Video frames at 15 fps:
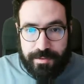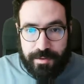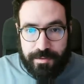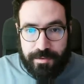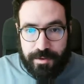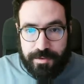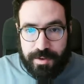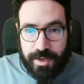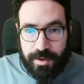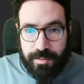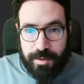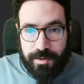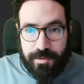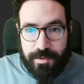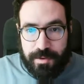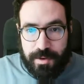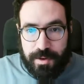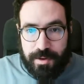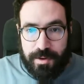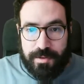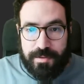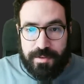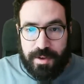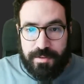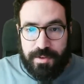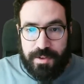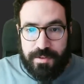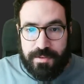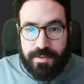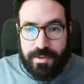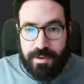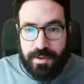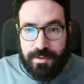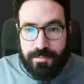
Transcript: first argument a service